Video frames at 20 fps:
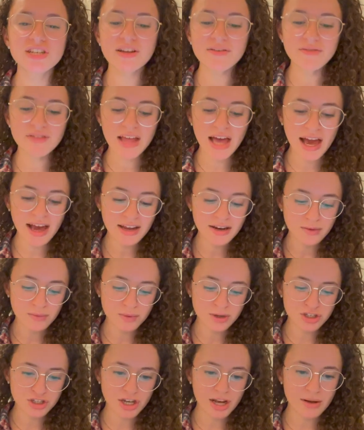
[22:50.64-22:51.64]
of that
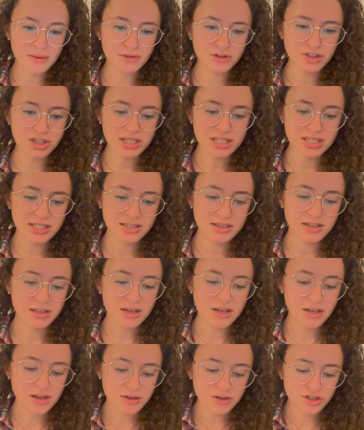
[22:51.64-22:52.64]
which I will just
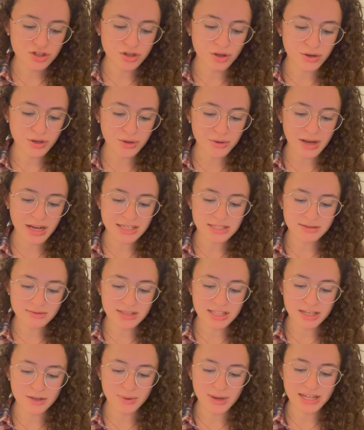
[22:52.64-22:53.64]
show you guys
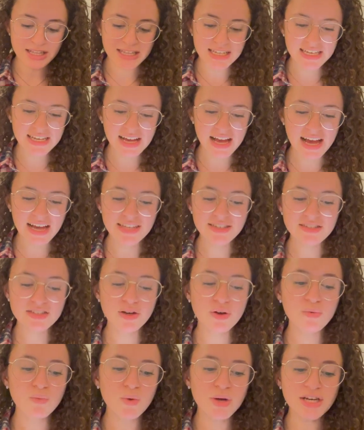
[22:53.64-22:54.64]
really quickly. I
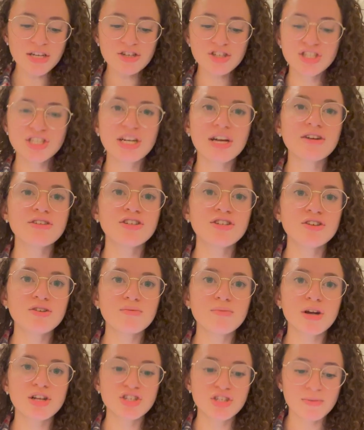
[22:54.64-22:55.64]
don't want to share too
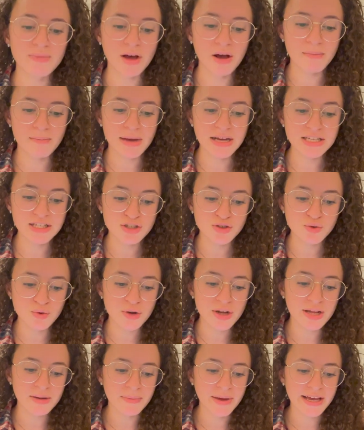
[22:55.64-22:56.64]
much about my
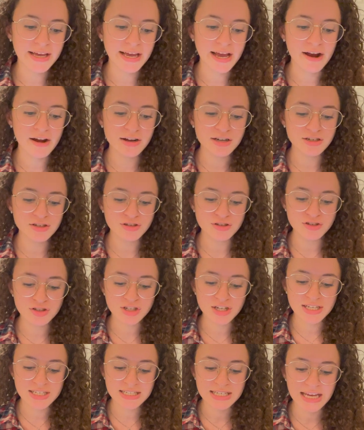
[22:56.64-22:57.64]
story and my characters
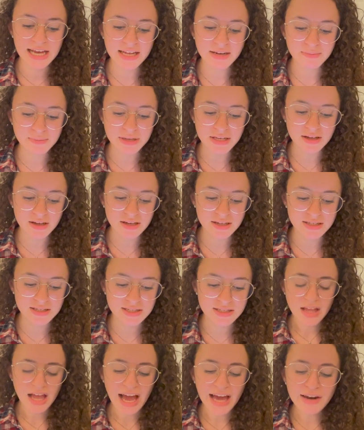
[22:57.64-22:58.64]
just yet
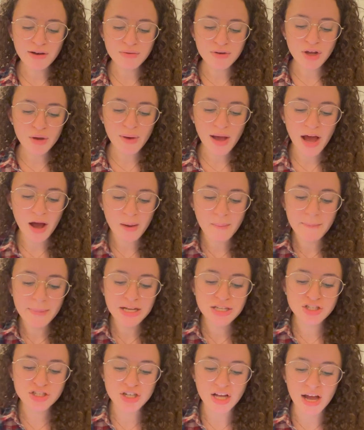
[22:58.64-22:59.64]
because I don't know how
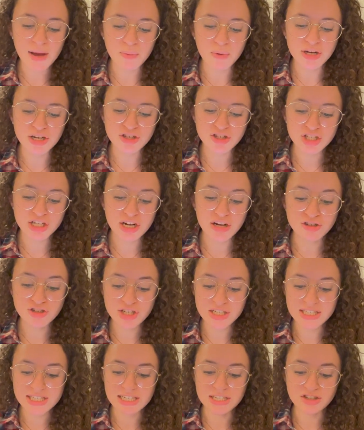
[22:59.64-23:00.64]
much I want to share
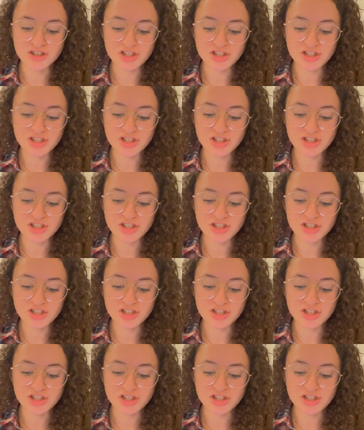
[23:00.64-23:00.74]
just in